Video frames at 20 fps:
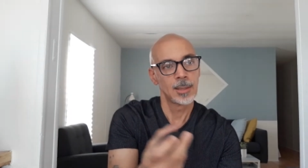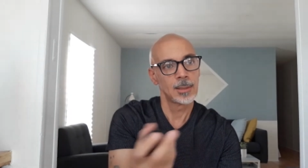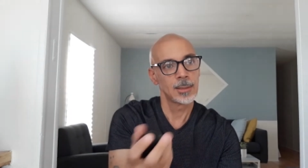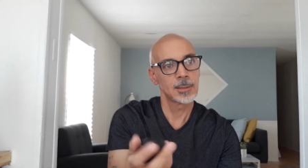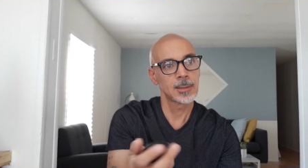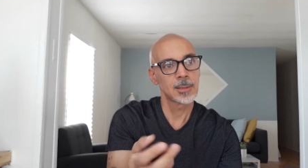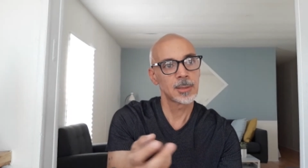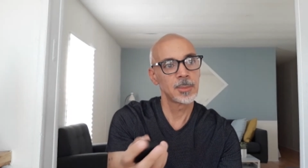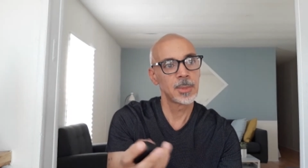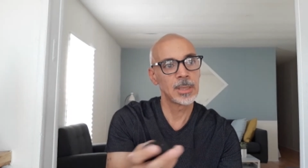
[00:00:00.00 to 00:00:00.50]

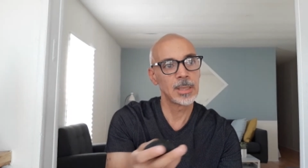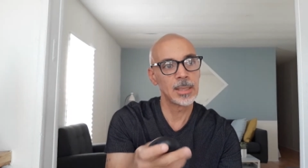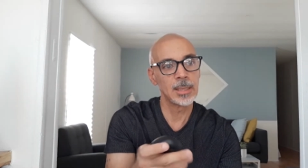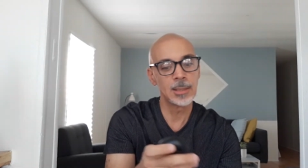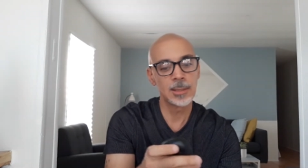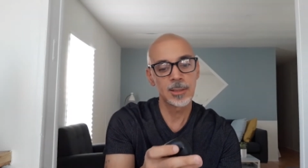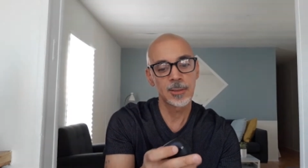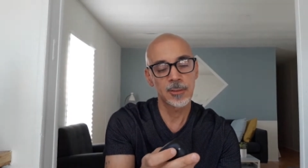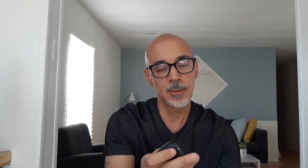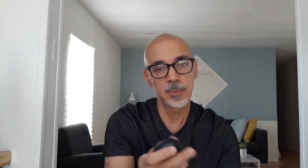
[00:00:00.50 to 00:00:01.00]
it's gonna be
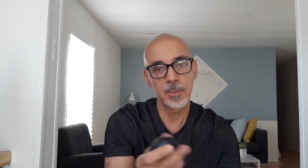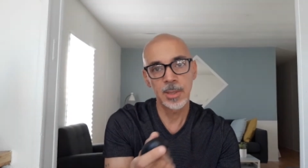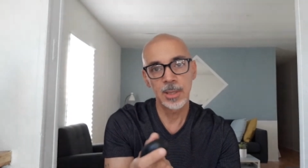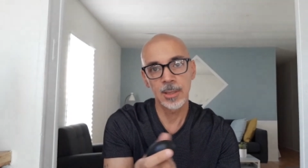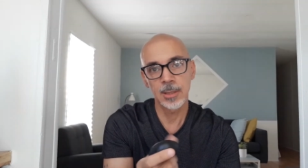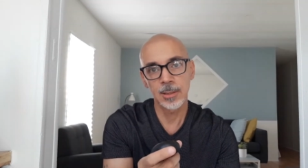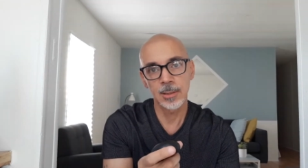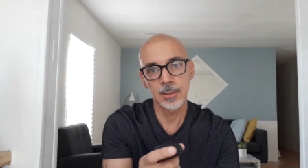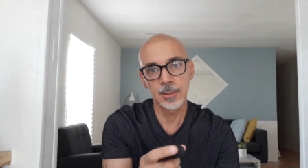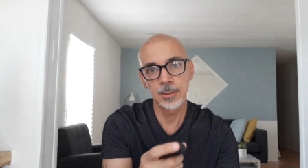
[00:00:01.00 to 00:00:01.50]
easy for me
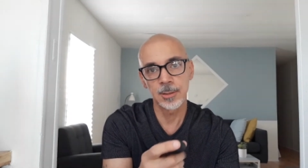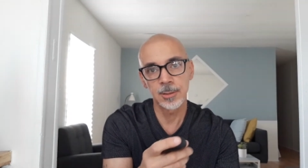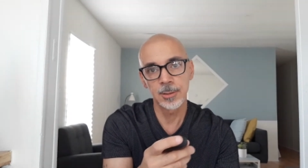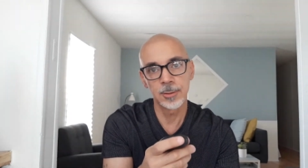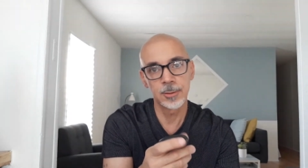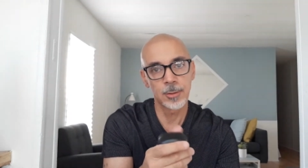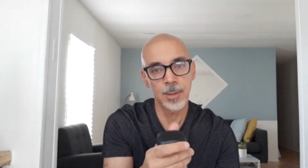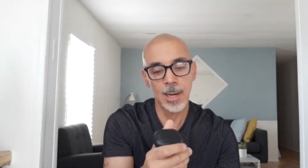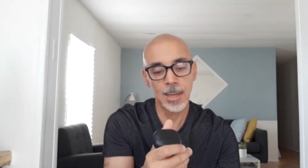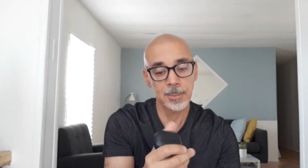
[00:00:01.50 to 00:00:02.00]
to just
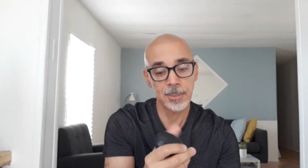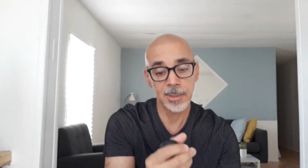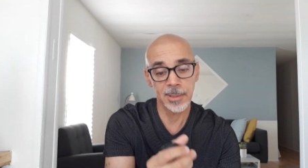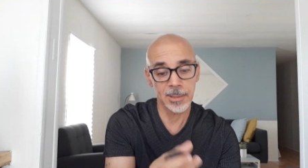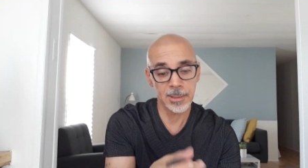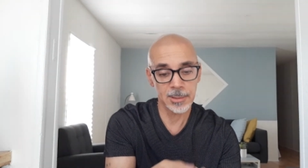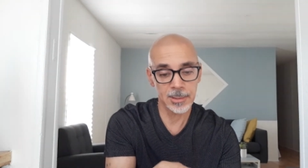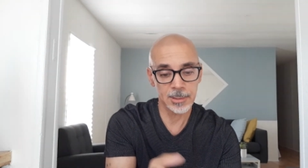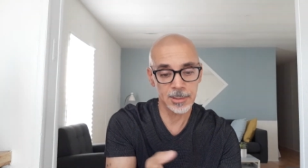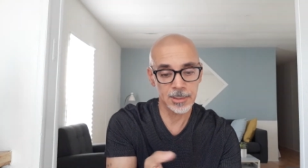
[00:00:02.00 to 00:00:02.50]
drop
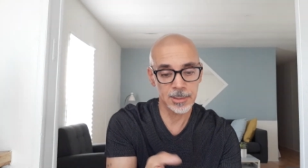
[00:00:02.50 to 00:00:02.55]
this.